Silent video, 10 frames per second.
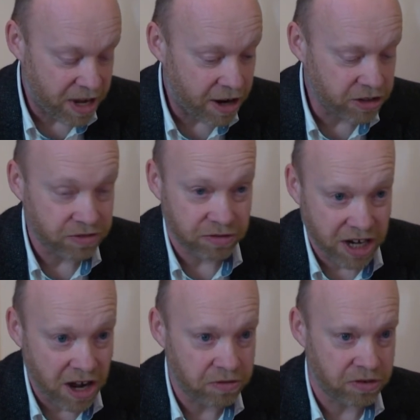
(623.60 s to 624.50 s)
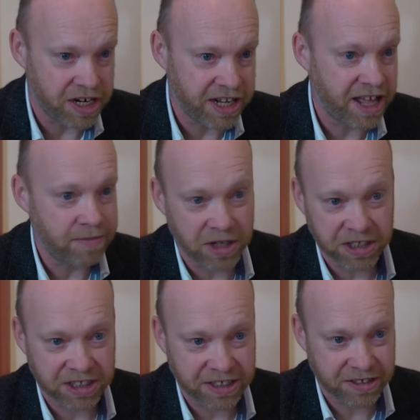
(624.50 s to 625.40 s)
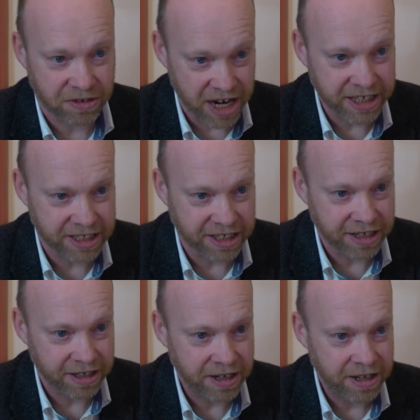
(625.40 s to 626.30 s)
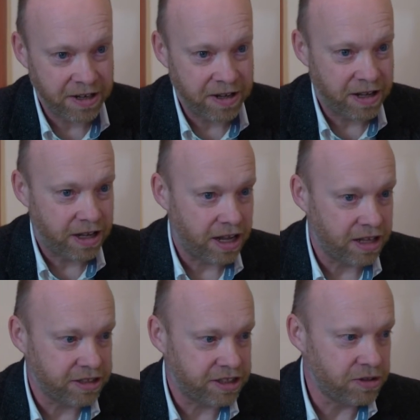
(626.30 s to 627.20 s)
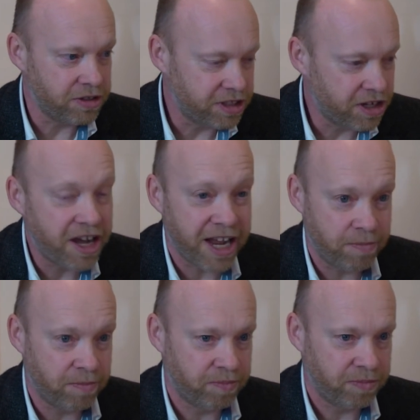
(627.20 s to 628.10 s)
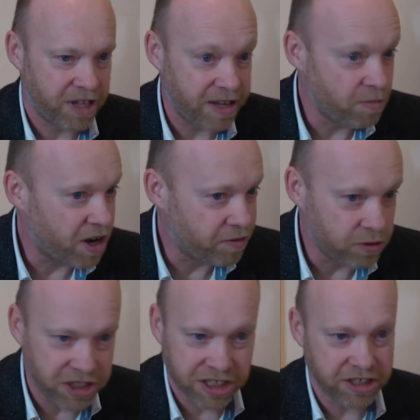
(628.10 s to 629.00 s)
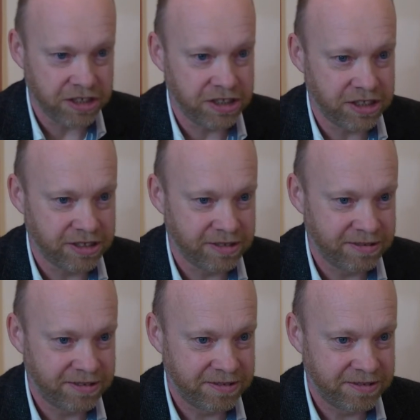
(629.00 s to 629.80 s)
powers of recovery are that much greater. So at the time, it might feel just as